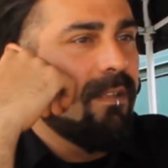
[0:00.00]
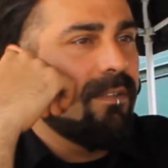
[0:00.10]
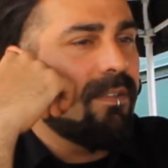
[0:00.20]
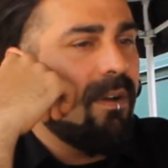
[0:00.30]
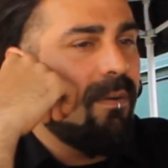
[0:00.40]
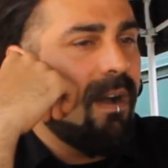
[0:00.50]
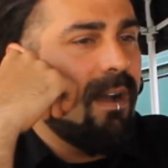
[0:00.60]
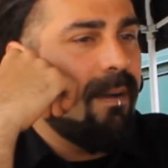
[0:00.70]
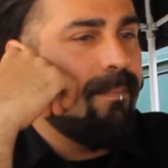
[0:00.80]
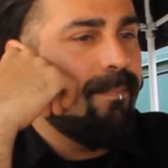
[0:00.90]
So
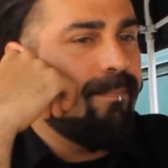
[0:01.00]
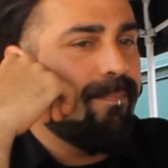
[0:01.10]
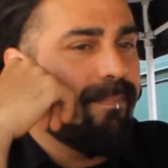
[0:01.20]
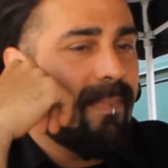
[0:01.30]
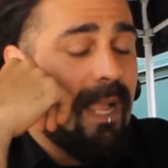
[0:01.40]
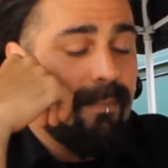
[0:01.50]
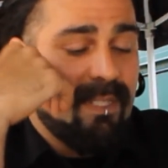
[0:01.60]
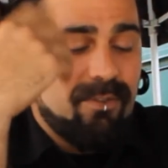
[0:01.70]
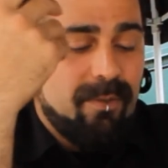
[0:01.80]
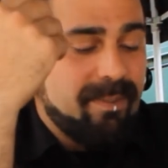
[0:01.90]
I'm
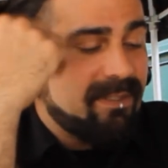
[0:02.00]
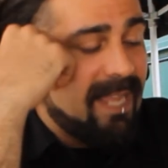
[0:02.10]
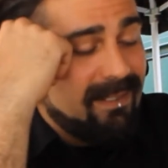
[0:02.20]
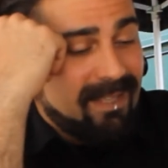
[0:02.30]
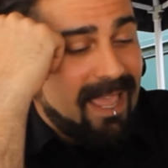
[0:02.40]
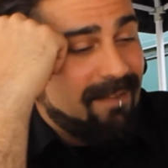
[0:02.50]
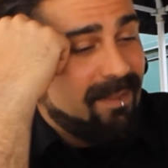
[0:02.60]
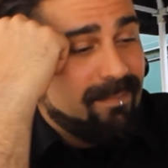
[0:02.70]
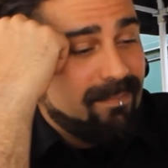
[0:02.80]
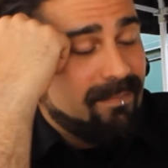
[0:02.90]
just super psyched to have
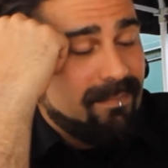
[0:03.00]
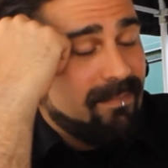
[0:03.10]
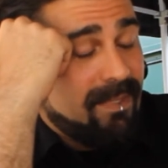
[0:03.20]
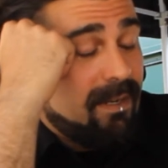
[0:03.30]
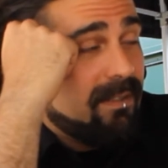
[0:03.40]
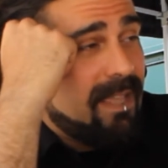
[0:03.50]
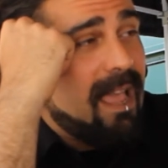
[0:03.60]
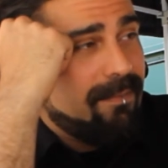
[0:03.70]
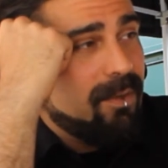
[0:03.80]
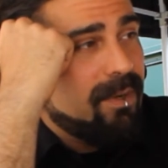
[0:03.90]
them, to
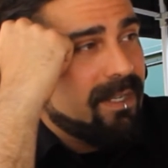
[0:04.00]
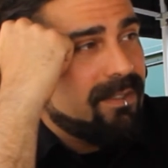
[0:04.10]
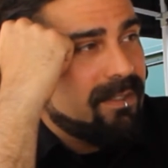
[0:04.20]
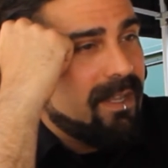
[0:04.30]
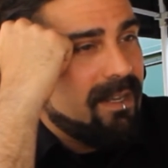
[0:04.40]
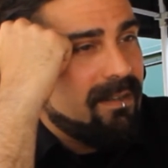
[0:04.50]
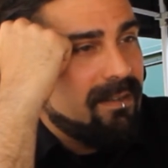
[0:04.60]
have Lucas. And